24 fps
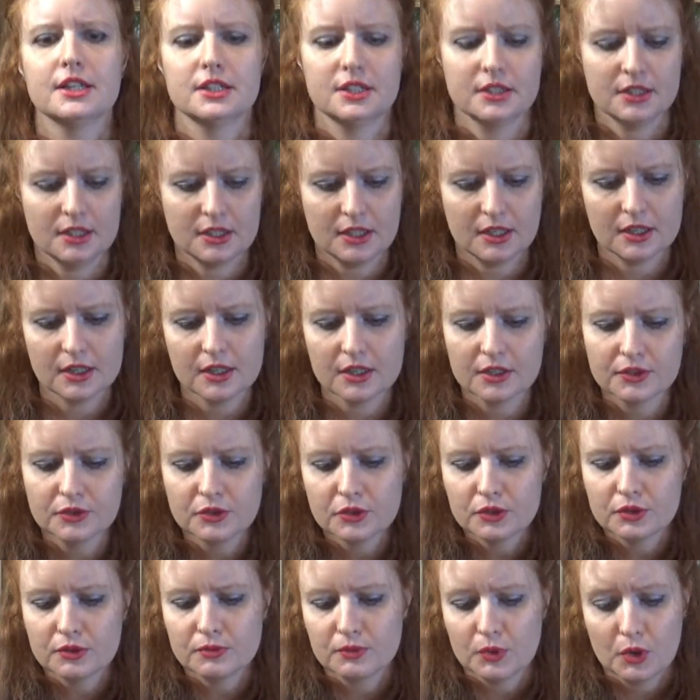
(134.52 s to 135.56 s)

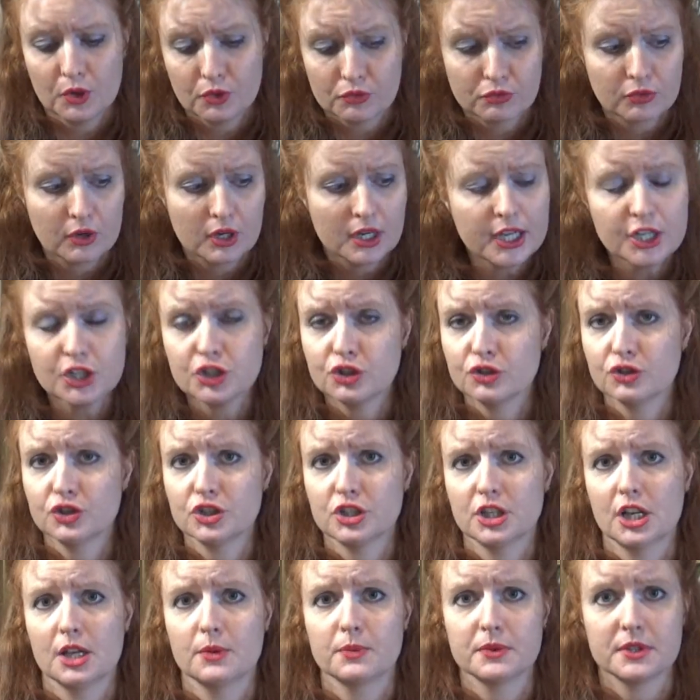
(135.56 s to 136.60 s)
her
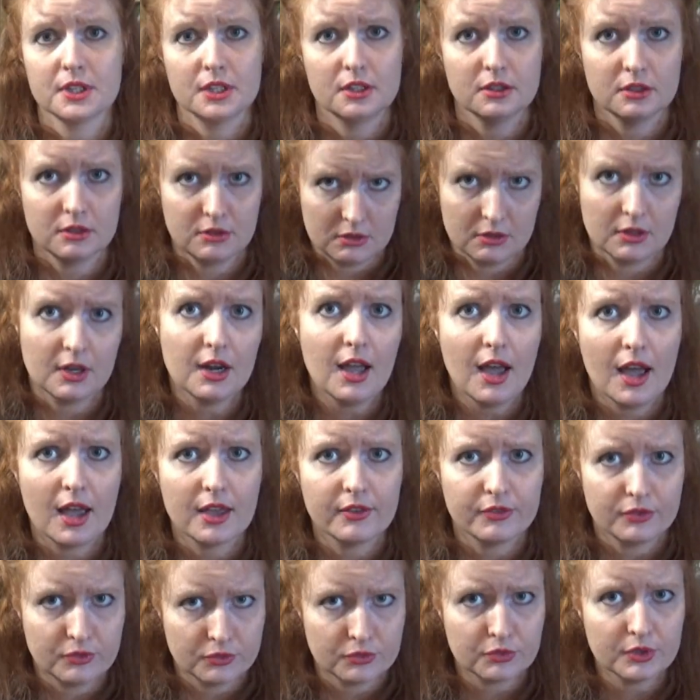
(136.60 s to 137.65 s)
relationships in her
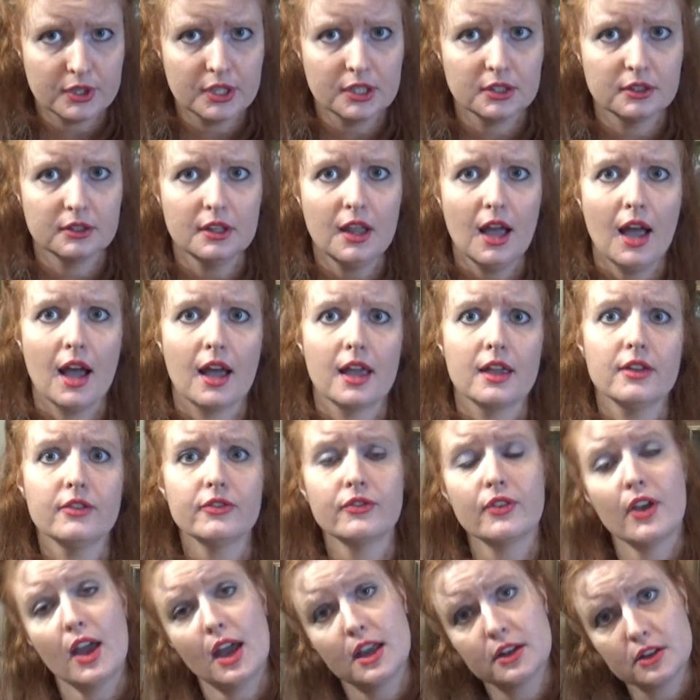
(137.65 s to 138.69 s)
life, in real
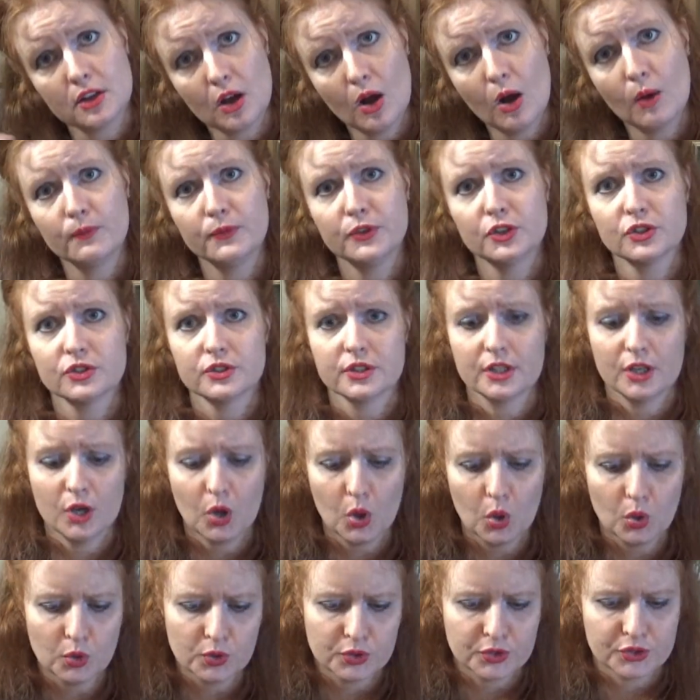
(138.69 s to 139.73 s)
life, and obviously
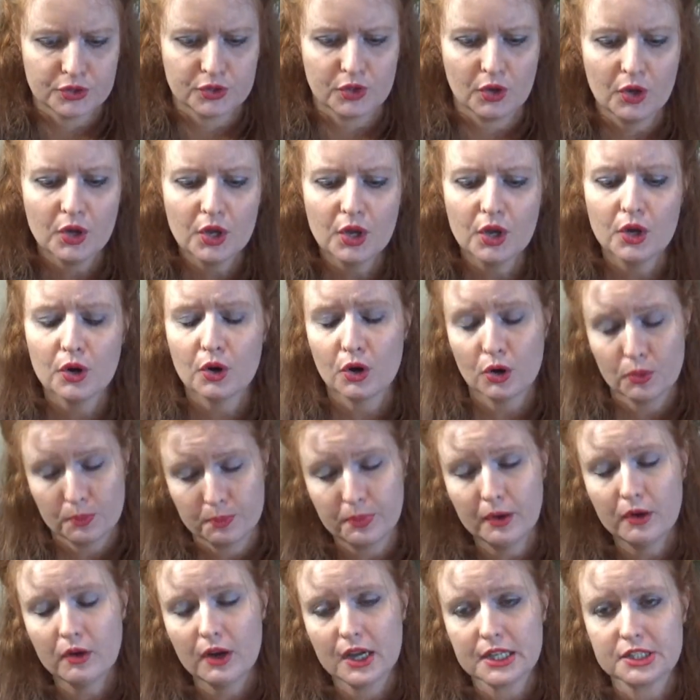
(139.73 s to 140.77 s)
also her
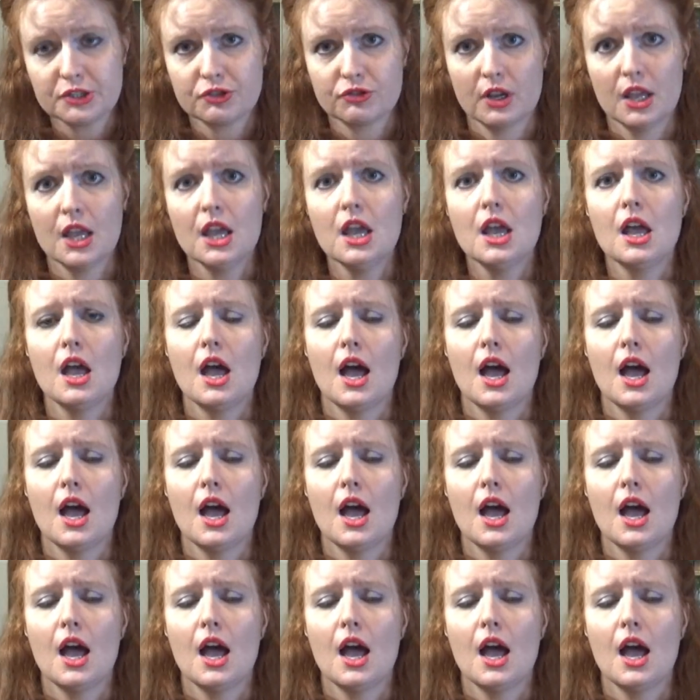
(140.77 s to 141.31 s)
poetry.